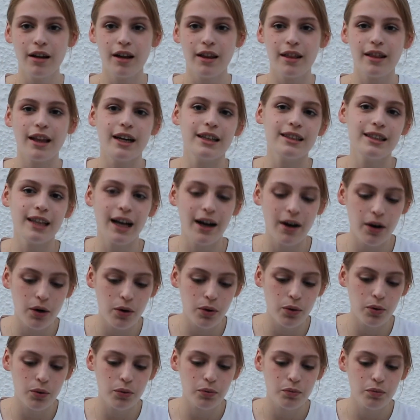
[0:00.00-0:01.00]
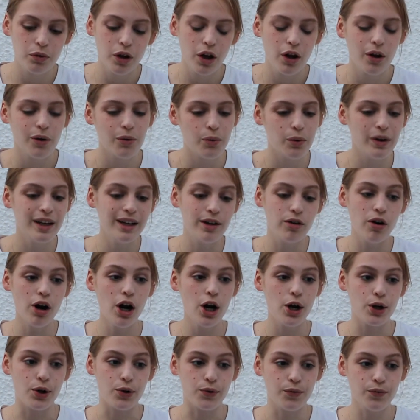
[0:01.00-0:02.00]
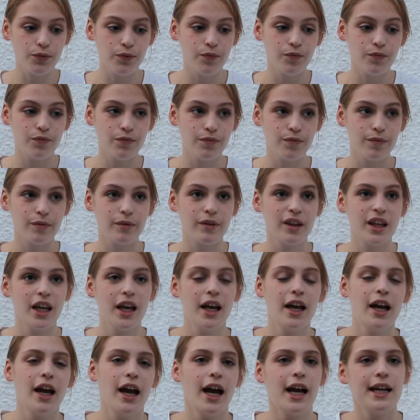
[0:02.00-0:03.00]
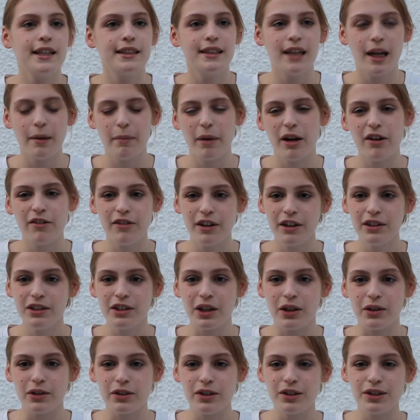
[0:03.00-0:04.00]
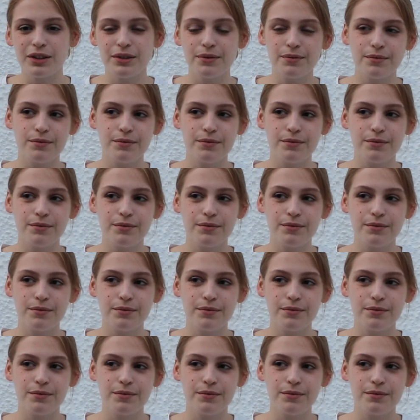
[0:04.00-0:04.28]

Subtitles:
that's how we grow and take better photos.